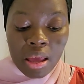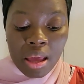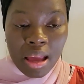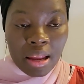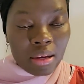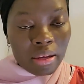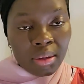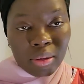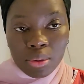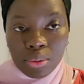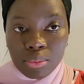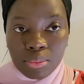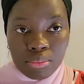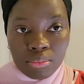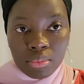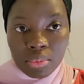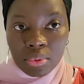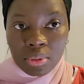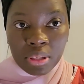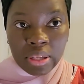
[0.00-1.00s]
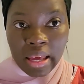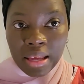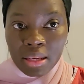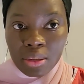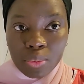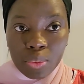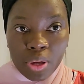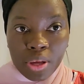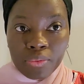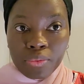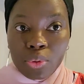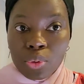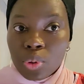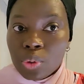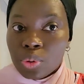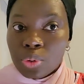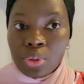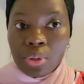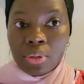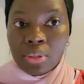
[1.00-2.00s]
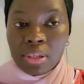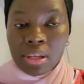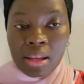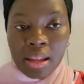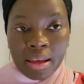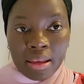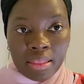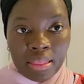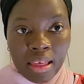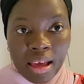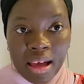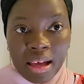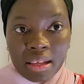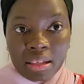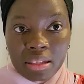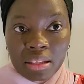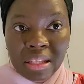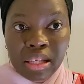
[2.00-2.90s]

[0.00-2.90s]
in any way, if you're good like that,